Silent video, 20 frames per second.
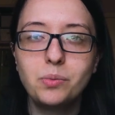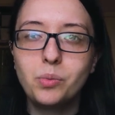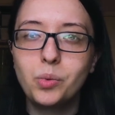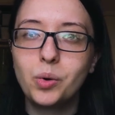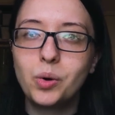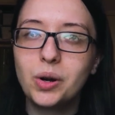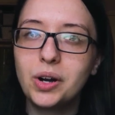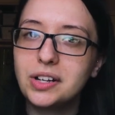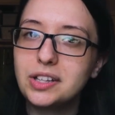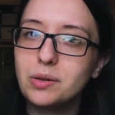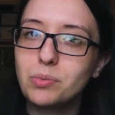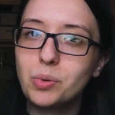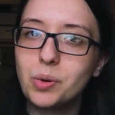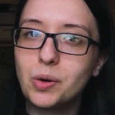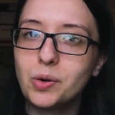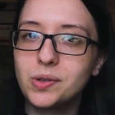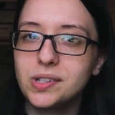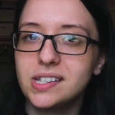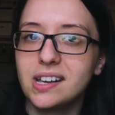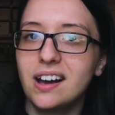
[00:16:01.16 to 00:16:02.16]
more on the
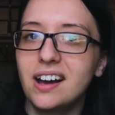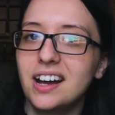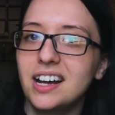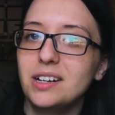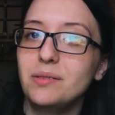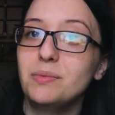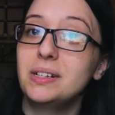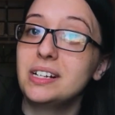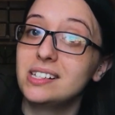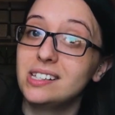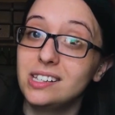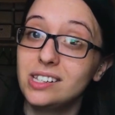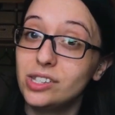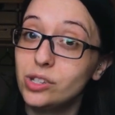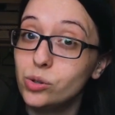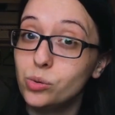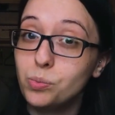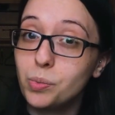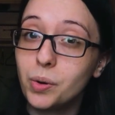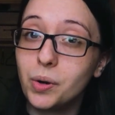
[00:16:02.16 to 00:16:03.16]
pro side, because it's
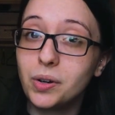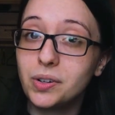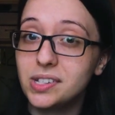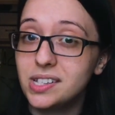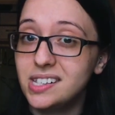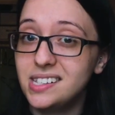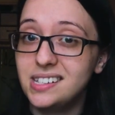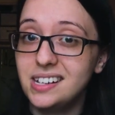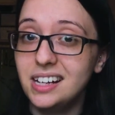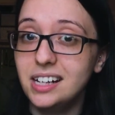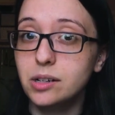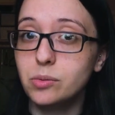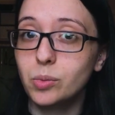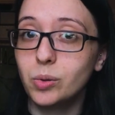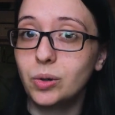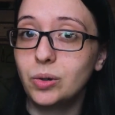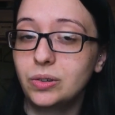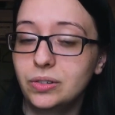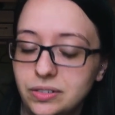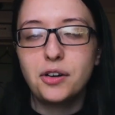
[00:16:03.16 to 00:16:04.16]
super
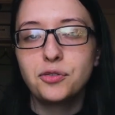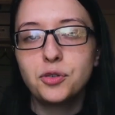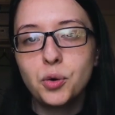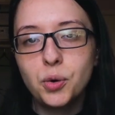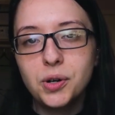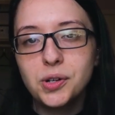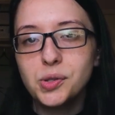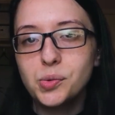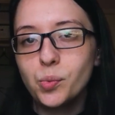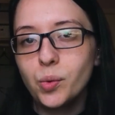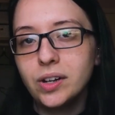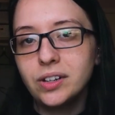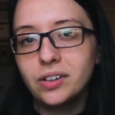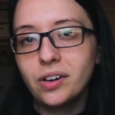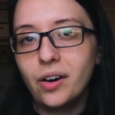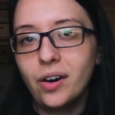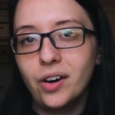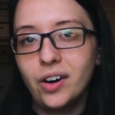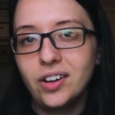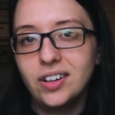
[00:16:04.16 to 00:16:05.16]
sustainable. Of course, one
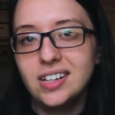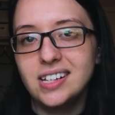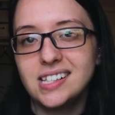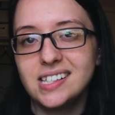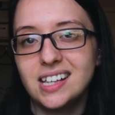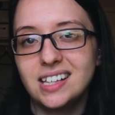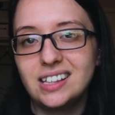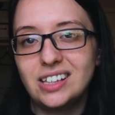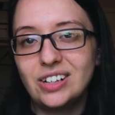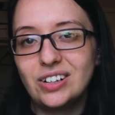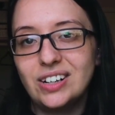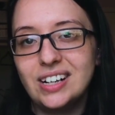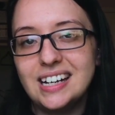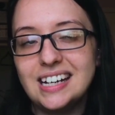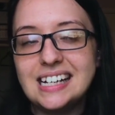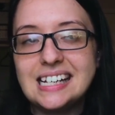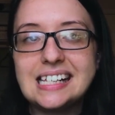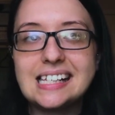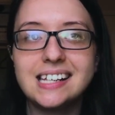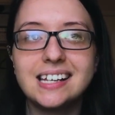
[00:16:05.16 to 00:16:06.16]
con is that there
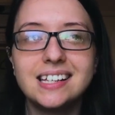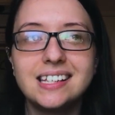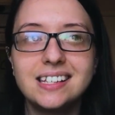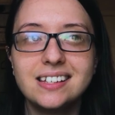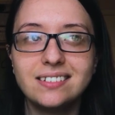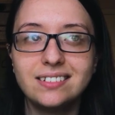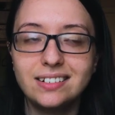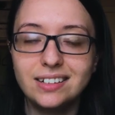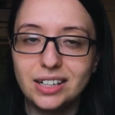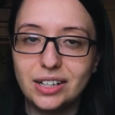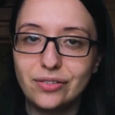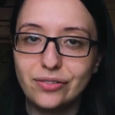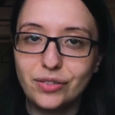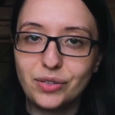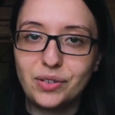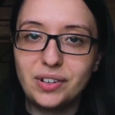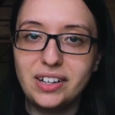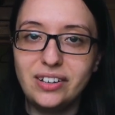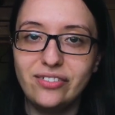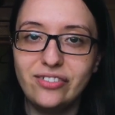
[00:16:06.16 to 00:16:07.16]
is a
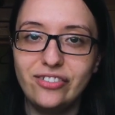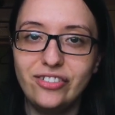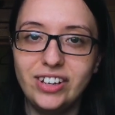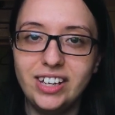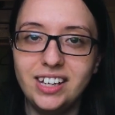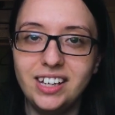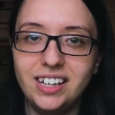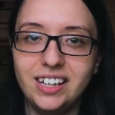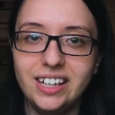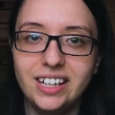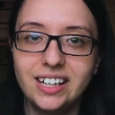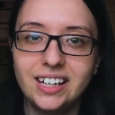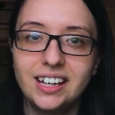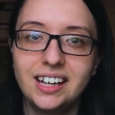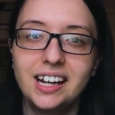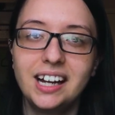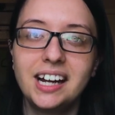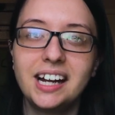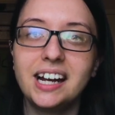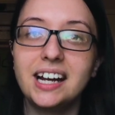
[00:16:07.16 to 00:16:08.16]
delivery fee.
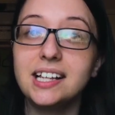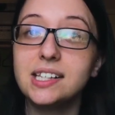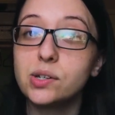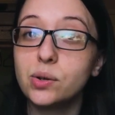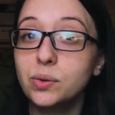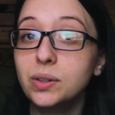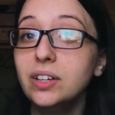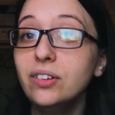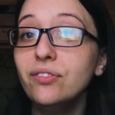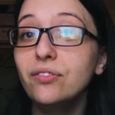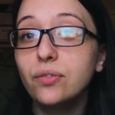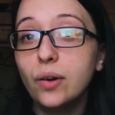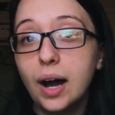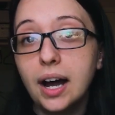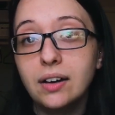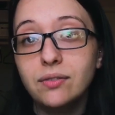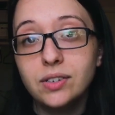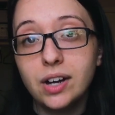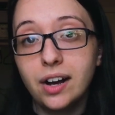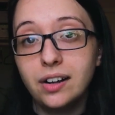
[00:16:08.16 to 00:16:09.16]
It's only
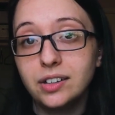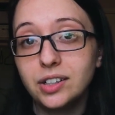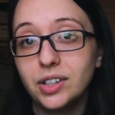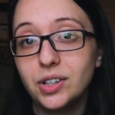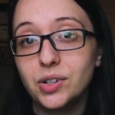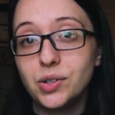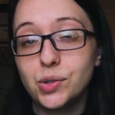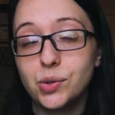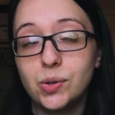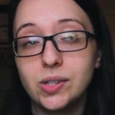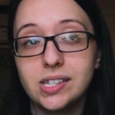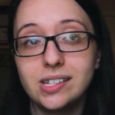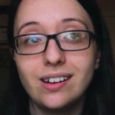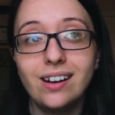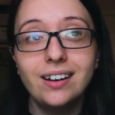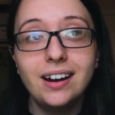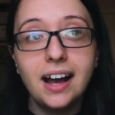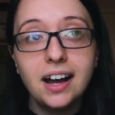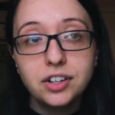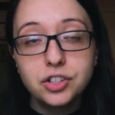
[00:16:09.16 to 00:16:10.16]
$5, so it's
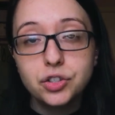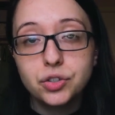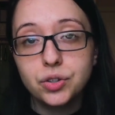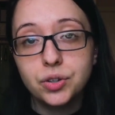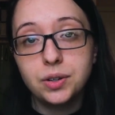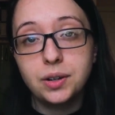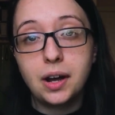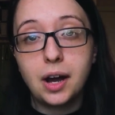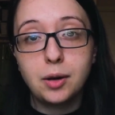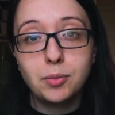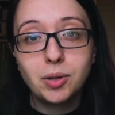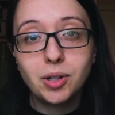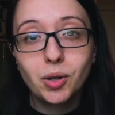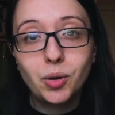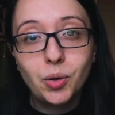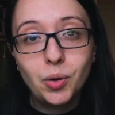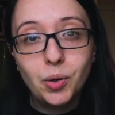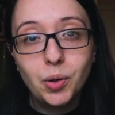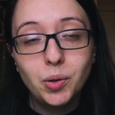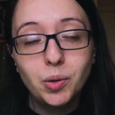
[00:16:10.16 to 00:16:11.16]
not
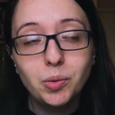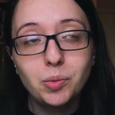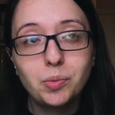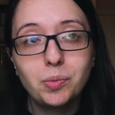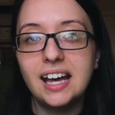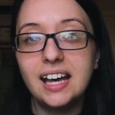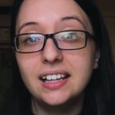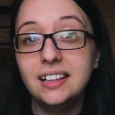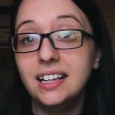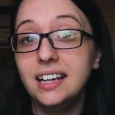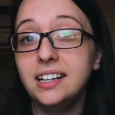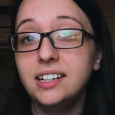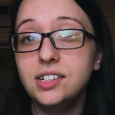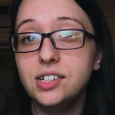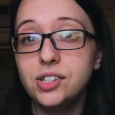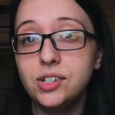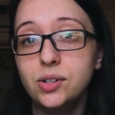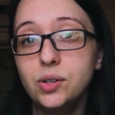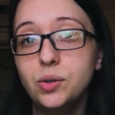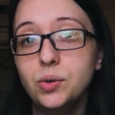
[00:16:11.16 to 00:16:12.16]
astronomical, and they
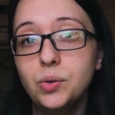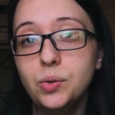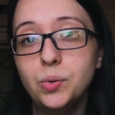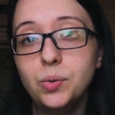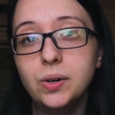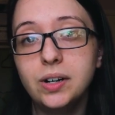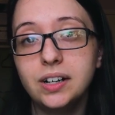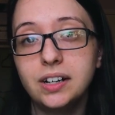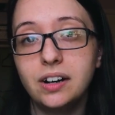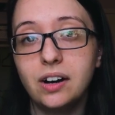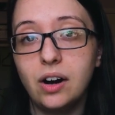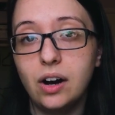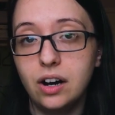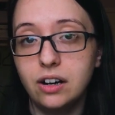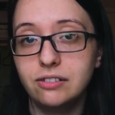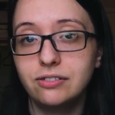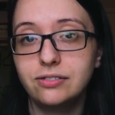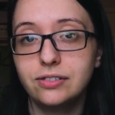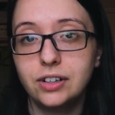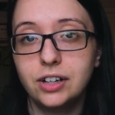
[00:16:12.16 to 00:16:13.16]
do
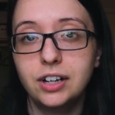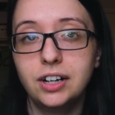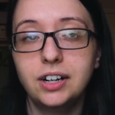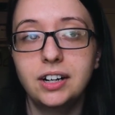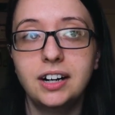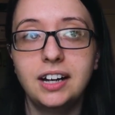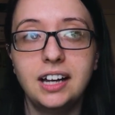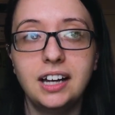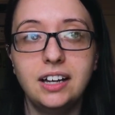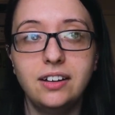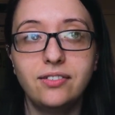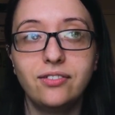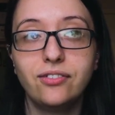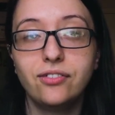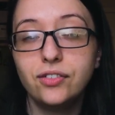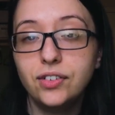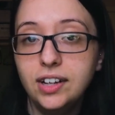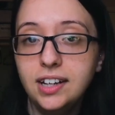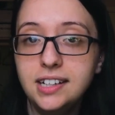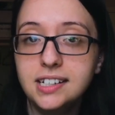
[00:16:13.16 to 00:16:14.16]
offer a
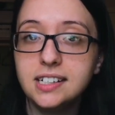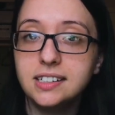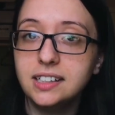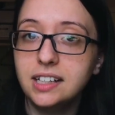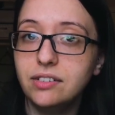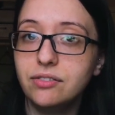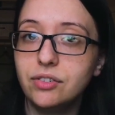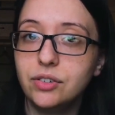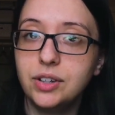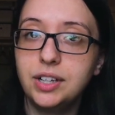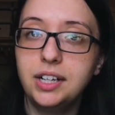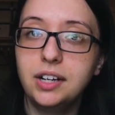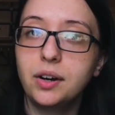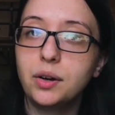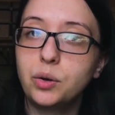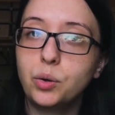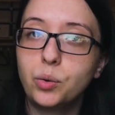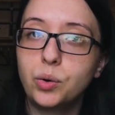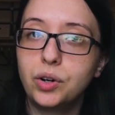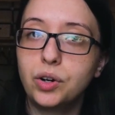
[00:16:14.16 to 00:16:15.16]
free delivery
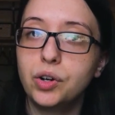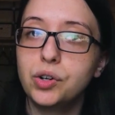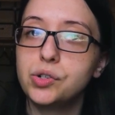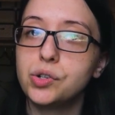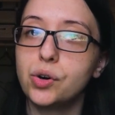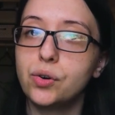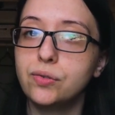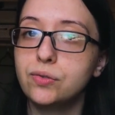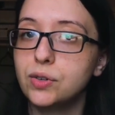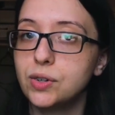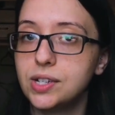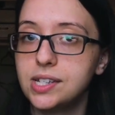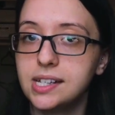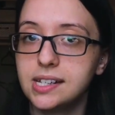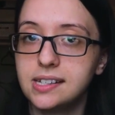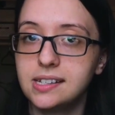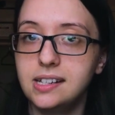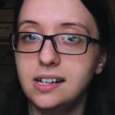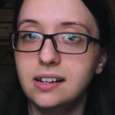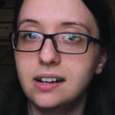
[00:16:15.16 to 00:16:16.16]
on orders over
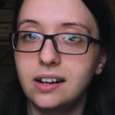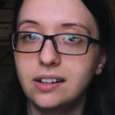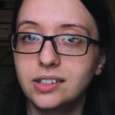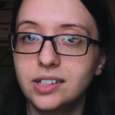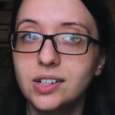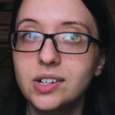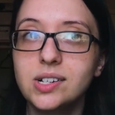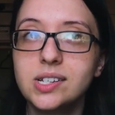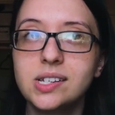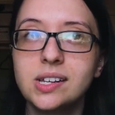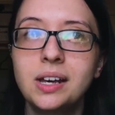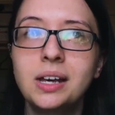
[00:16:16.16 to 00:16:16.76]
$60,